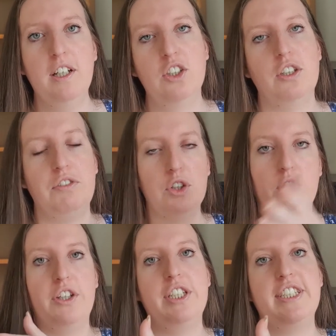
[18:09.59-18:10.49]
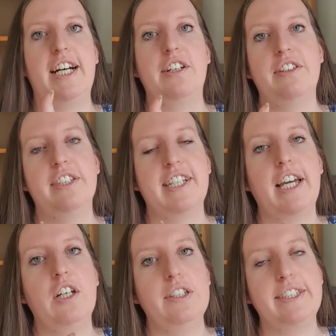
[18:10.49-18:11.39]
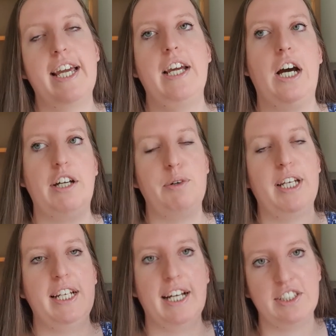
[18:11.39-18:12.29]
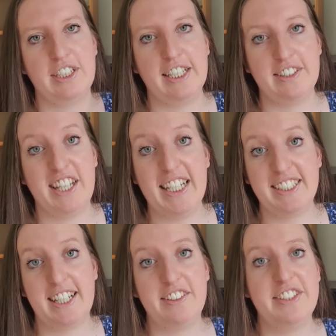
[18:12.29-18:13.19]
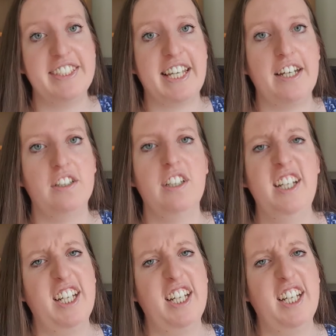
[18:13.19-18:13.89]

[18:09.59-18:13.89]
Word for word: So if you're on this side of the scale, say I'd really like to get to that side of the scale,